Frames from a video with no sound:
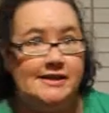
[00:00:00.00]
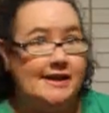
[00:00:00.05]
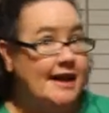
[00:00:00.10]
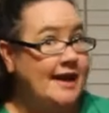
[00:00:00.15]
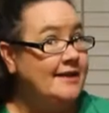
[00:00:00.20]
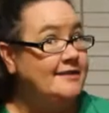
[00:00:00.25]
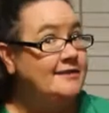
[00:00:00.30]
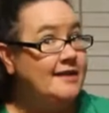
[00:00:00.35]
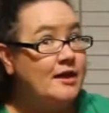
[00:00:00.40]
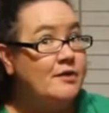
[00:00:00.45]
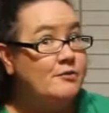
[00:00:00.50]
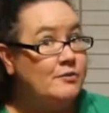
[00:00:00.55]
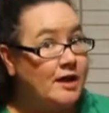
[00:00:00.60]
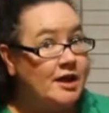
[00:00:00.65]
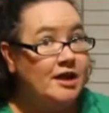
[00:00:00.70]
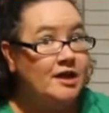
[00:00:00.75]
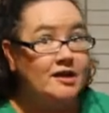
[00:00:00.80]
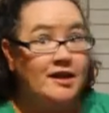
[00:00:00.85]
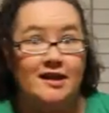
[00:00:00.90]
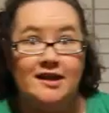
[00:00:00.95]
And they
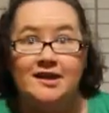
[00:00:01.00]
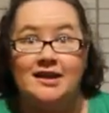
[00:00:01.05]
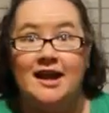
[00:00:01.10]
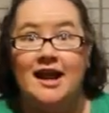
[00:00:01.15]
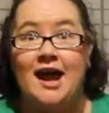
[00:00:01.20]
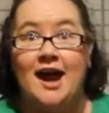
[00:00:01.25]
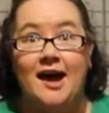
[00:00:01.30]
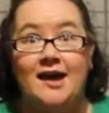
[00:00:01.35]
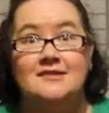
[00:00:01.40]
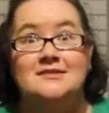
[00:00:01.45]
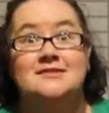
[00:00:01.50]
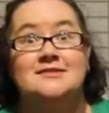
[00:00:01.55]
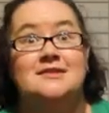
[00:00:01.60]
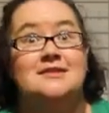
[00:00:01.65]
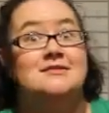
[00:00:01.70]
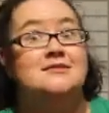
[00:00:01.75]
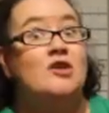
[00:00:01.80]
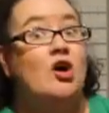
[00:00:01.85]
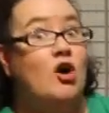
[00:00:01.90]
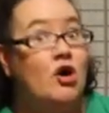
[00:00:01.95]
will. I get asked
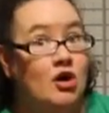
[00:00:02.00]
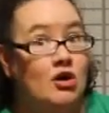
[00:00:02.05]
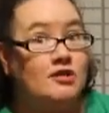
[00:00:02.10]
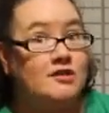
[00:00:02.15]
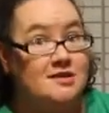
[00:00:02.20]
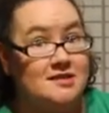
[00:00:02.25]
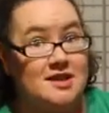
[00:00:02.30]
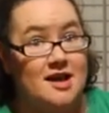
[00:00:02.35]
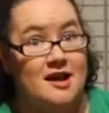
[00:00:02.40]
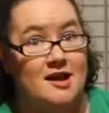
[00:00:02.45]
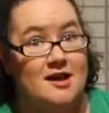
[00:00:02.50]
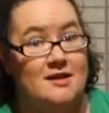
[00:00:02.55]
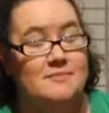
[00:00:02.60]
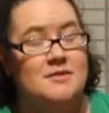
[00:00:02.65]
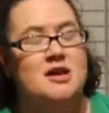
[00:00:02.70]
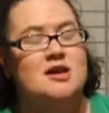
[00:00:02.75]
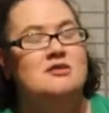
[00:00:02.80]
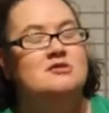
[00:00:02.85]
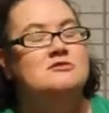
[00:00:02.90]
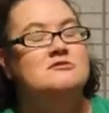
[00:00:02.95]
this all the time.
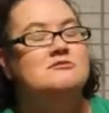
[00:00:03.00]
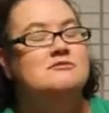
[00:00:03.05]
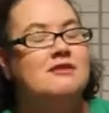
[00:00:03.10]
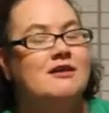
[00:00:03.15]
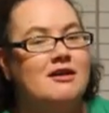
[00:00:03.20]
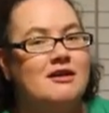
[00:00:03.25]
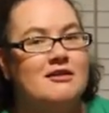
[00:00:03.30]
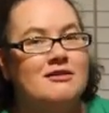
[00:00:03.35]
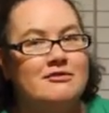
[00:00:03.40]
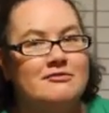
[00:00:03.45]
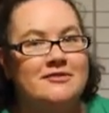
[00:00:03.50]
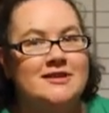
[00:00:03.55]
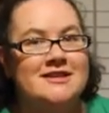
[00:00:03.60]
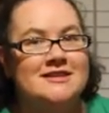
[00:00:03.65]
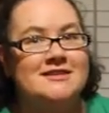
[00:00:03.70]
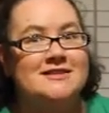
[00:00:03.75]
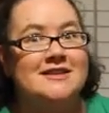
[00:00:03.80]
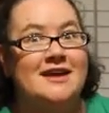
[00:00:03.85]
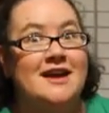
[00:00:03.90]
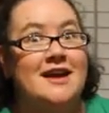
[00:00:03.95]
You always
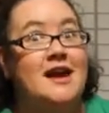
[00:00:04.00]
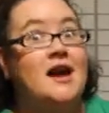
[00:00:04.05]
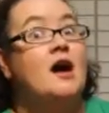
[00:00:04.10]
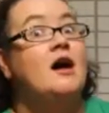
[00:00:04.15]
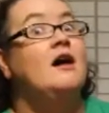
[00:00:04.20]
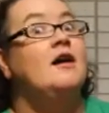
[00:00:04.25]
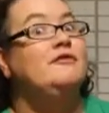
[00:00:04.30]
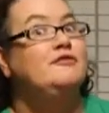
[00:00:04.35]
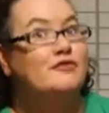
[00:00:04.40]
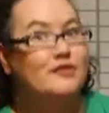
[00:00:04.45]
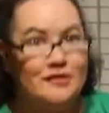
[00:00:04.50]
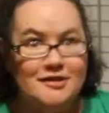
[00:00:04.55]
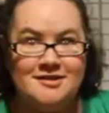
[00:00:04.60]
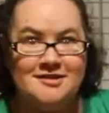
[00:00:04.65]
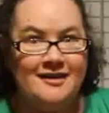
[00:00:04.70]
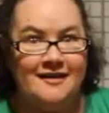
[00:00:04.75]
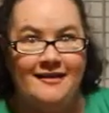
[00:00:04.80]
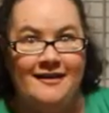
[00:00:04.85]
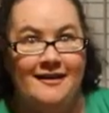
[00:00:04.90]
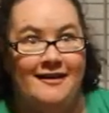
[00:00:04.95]
say, of course
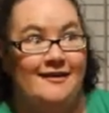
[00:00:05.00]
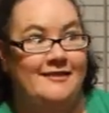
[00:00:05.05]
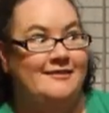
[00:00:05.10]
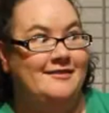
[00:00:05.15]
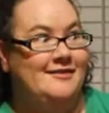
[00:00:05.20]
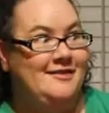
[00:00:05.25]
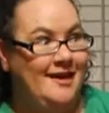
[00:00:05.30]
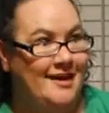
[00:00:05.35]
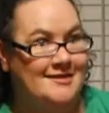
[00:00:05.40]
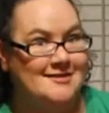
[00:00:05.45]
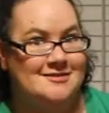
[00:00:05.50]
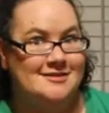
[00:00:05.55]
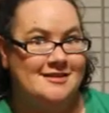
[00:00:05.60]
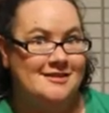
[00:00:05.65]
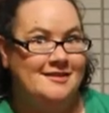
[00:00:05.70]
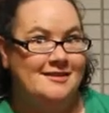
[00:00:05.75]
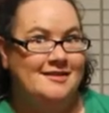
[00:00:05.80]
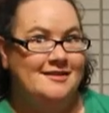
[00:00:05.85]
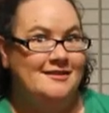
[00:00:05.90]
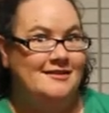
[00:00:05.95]
they can. Yes,
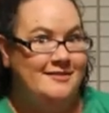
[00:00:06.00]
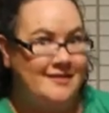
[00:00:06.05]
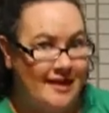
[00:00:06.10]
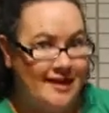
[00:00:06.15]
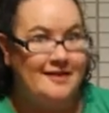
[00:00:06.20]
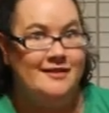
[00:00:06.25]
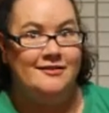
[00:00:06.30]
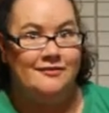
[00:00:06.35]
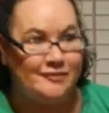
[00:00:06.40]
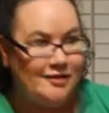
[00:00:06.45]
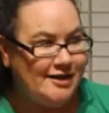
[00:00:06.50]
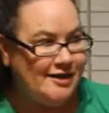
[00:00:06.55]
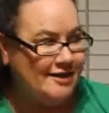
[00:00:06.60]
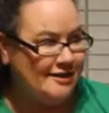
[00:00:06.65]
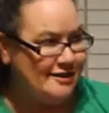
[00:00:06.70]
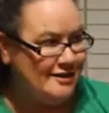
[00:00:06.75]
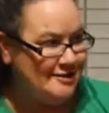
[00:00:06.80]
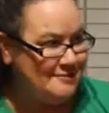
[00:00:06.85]
they can read.